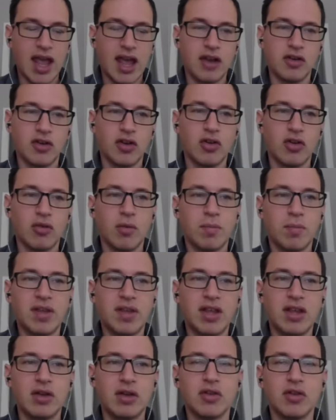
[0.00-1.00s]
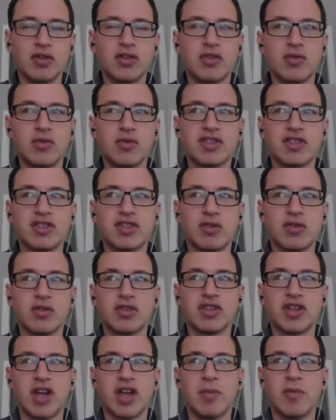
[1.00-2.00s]
and you're going to appeal to a
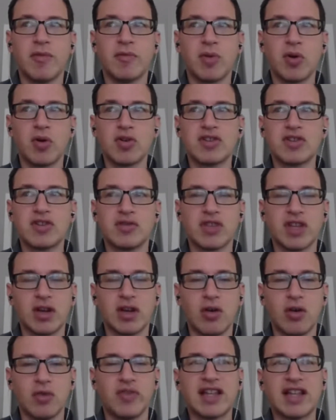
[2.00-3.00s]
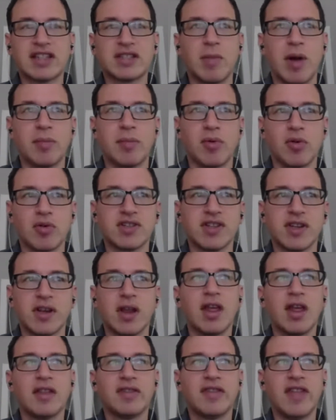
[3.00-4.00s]
certain type of person who's like, oh, that's my person.
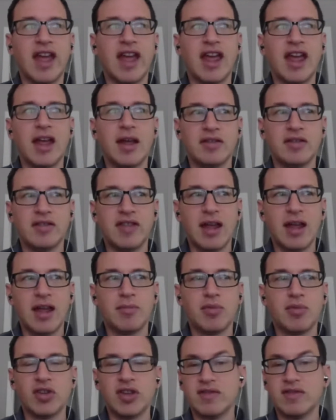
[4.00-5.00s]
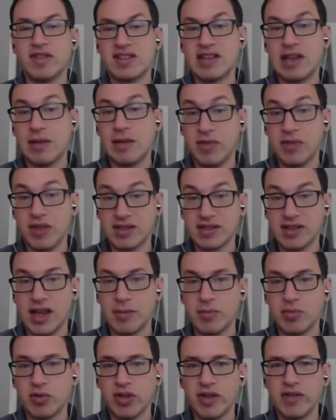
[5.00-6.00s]
They believe the same things
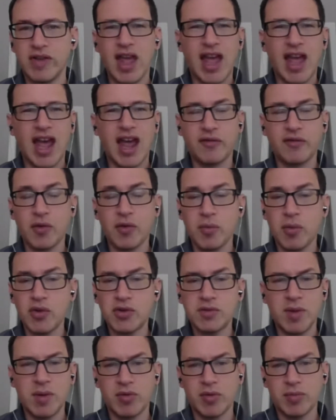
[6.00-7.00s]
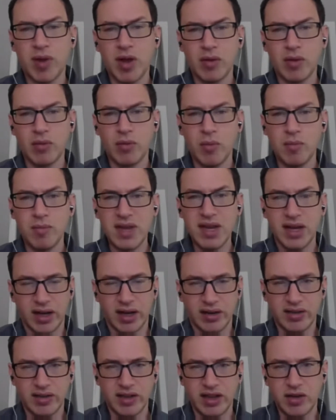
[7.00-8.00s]
I believe. And for most people, it probably won't mean
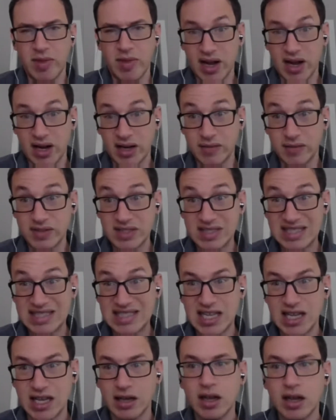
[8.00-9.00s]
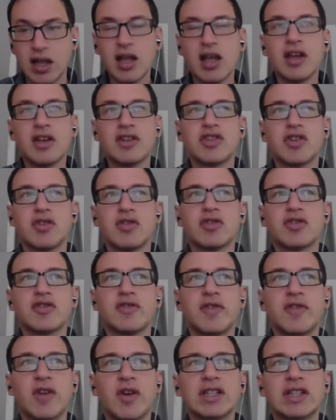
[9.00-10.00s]
anything. You may not even see it. So there's
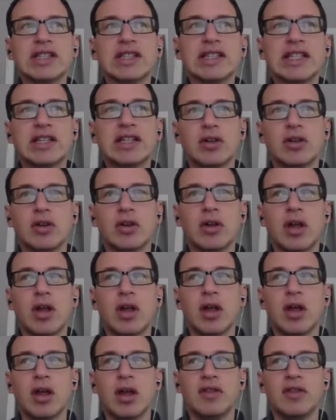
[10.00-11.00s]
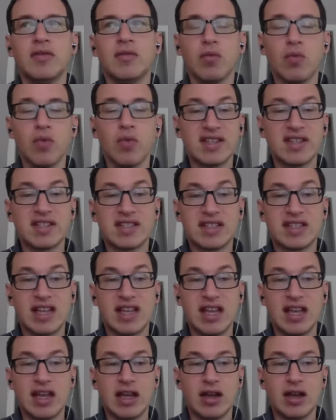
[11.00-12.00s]
very little risk
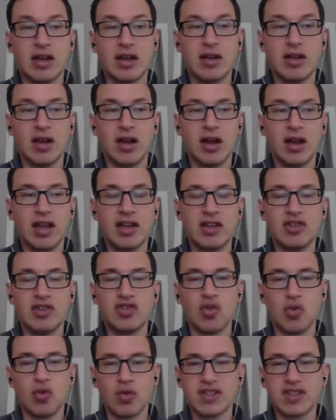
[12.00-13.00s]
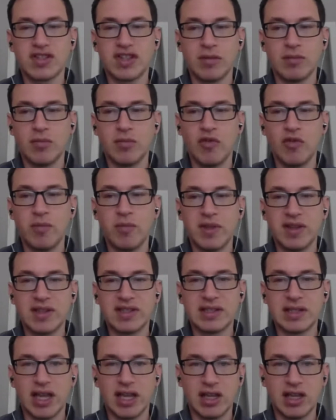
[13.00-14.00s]
in endorsing
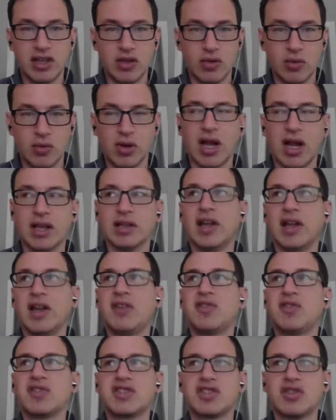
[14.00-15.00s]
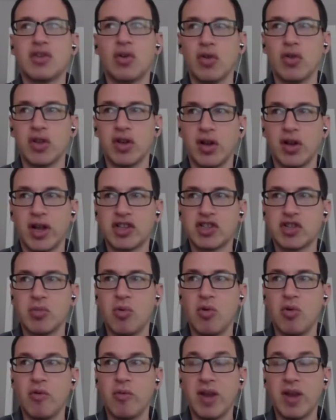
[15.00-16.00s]
movements like QAnon, like the stolen
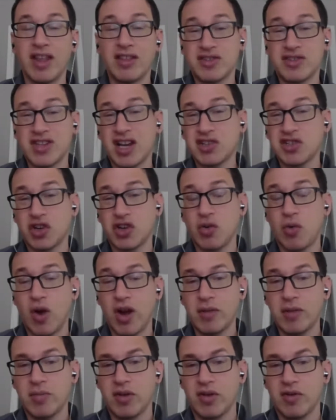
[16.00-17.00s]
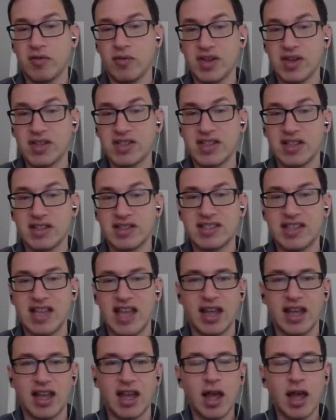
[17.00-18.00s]
election movement. And there's actually quite a bit of risk in
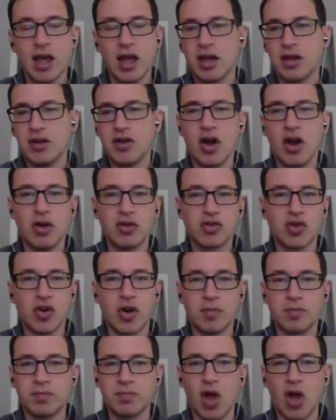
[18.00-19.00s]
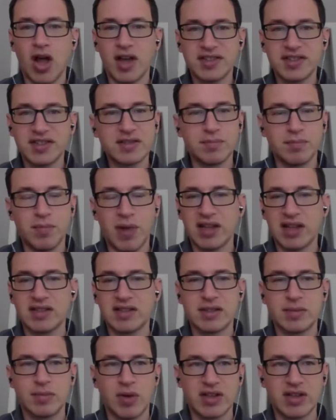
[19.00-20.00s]
saying, no, Trump lost,
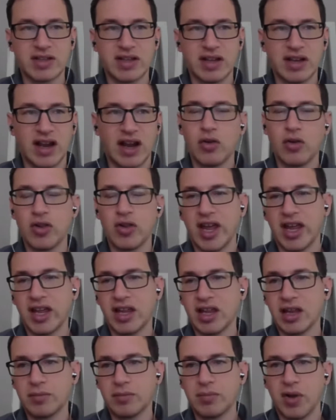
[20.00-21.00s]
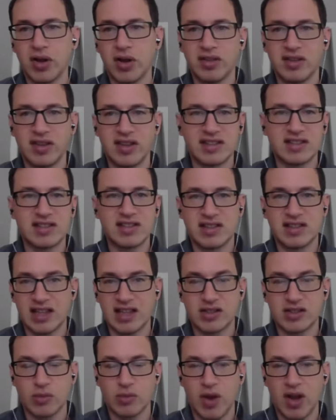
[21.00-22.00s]
Biden's the president, I don't like it, but
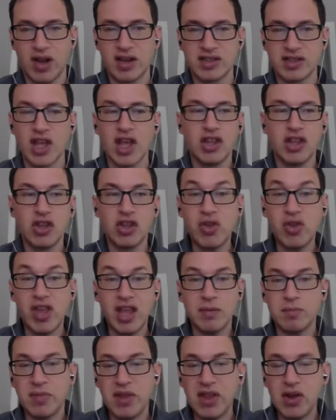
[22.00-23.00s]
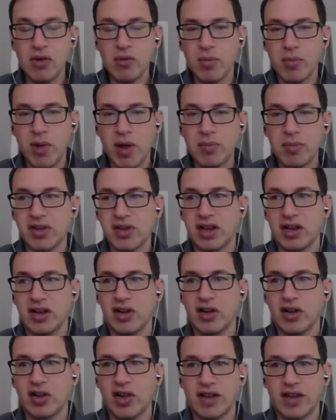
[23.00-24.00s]
that's the way it is. You can't be a Republican
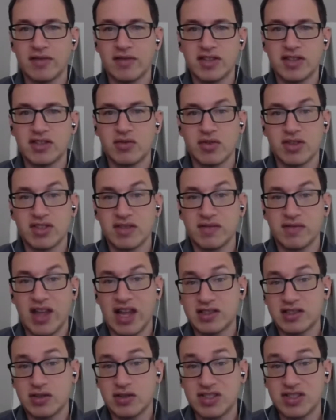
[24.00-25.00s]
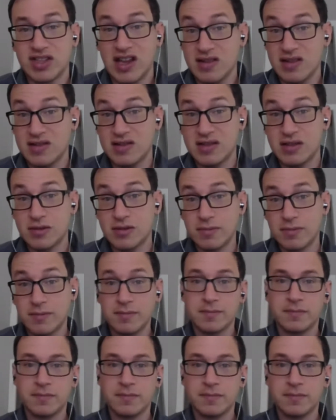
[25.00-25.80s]
in a lot of districts if that's your stance.